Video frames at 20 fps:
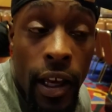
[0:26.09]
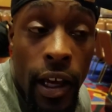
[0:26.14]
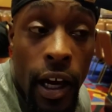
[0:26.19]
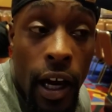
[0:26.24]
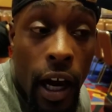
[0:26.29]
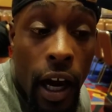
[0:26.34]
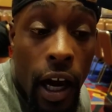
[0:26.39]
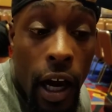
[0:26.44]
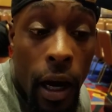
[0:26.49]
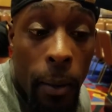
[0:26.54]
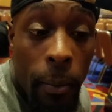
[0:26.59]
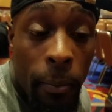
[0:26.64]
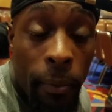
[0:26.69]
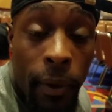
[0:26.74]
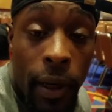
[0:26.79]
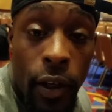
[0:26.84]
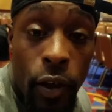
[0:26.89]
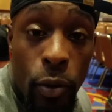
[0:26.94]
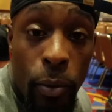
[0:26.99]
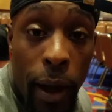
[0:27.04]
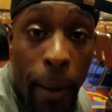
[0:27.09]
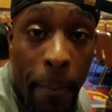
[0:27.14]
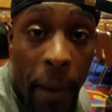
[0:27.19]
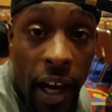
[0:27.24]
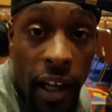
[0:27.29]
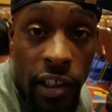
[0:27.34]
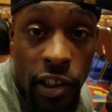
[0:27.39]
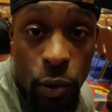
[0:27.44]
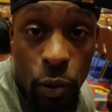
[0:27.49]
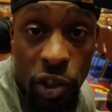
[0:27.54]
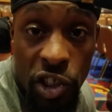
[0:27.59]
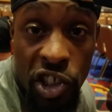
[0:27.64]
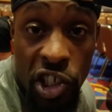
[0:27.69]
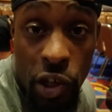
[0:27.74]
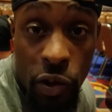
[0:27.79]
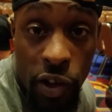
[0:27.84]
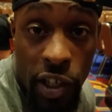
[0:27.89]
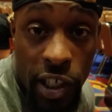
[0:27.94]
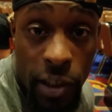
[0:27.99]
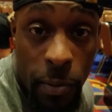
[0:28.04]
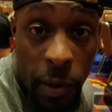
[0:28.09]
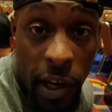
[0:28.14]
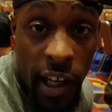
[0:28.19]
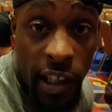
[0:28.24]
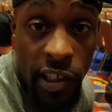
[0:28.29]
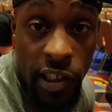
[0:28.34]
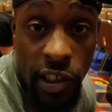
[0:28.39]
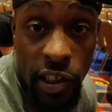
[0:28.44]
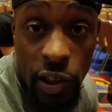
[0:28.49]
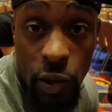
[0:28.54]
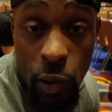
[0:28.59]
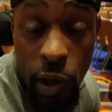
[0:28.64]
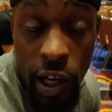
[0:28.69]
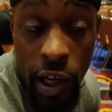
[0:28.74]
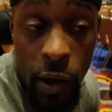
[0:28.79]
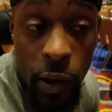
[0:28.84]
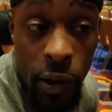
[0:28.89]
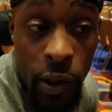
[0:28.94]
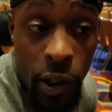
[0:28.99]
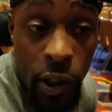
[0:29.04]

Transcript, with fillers: Um, I do my boxing with serious boxing as well.